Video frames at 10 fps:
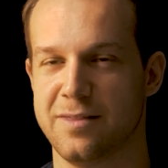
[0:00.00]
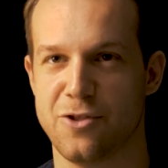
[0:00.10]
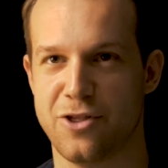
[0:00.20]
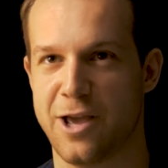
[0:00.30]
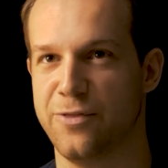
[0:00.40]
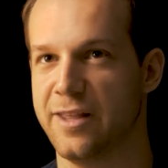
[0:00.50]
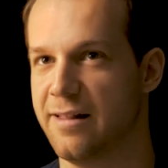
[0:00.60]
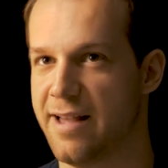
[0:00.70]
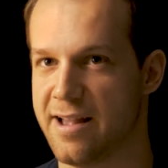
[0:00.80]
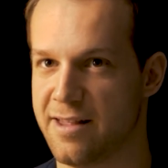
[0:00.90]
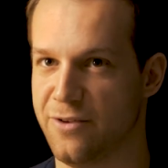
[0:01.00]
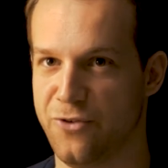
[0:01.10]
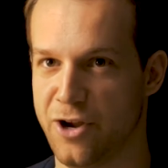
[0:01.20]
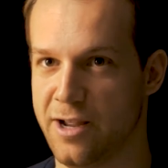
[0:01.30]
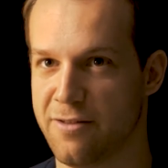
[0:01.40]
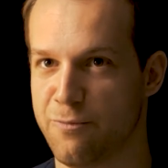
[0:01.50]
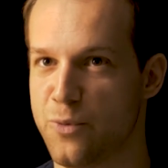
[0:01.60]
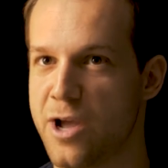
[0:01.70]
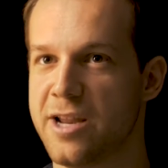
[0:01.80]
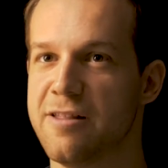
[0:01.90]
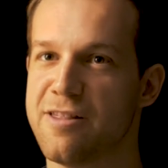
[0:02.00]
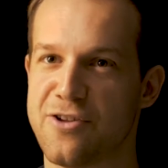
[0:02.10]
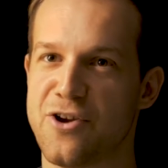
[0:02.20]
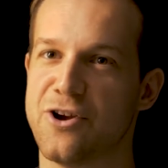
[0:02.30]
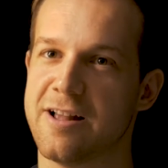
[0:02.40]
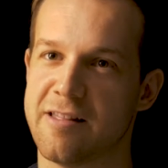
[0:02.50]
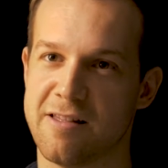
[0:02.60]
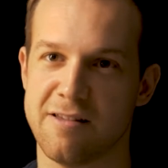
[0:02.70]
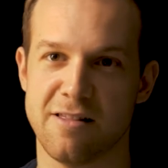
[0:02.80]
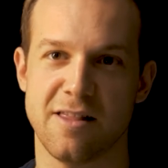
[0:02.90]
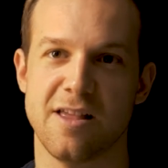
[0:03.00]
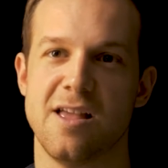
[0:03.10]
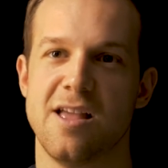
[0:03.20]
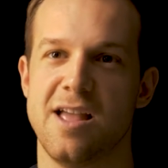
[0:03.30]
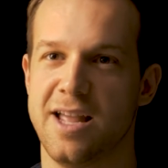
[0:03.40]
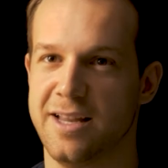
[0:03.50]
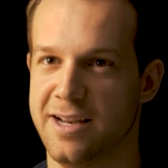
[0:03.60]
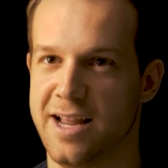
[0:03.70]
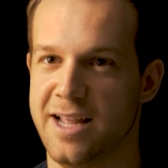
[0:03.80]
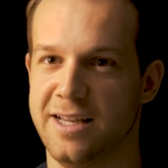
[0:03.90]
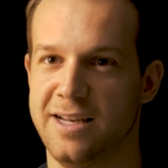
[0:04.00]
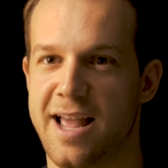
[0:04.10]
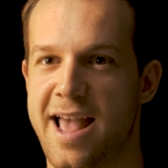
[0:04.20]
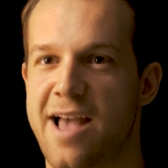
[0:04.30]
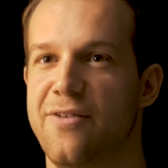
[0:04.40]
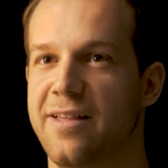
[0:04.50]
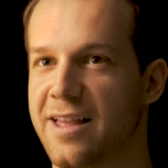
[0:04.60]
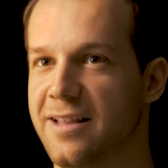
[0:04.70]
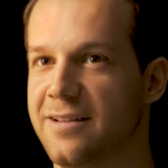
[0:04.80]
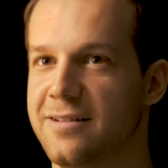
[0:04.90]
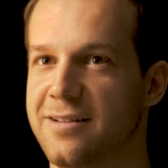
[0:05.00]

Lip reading: shout the classic phrase "bread and circuses," and having that